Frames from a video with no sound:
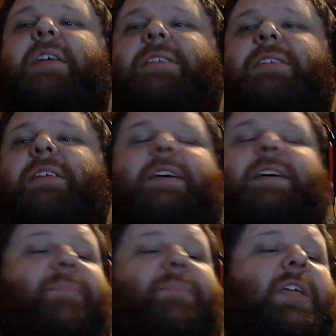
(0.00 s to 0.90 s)
See,
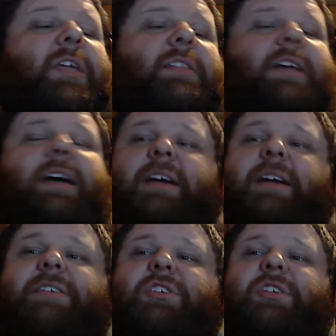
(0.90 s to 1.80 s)
that
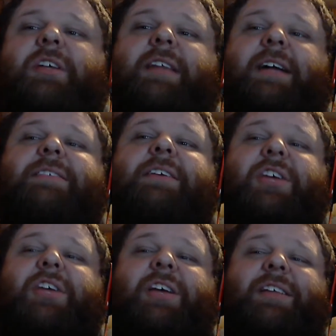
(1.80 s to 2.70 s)
kinds of shit, that's the
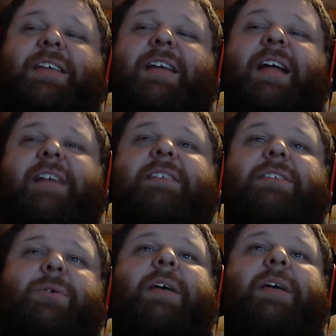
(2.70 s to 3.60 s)
shit that I
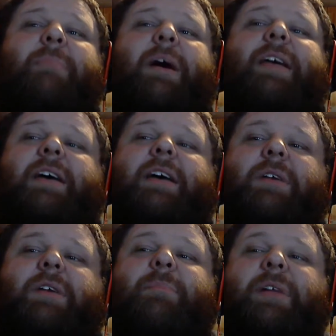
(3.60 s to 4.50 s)
do in my head
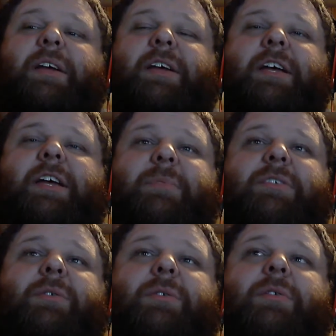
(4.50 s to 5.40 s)
when I'm playing games
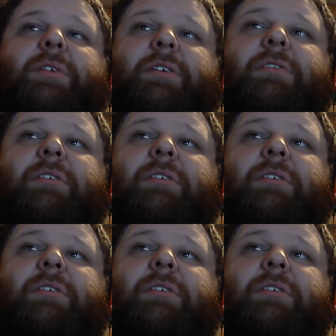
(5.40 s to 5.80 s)
solo, dude.